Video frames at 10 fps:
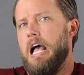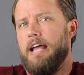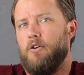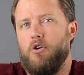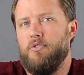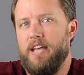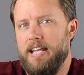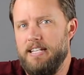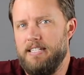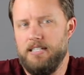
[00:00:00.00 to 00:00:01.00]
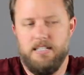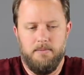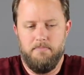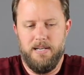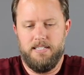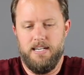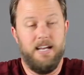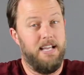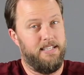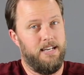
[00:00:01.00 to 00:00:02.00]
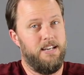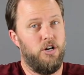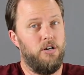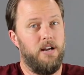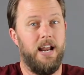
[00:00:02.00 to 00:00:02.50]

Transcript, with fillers: I don't know what that is, but uh, it's in here,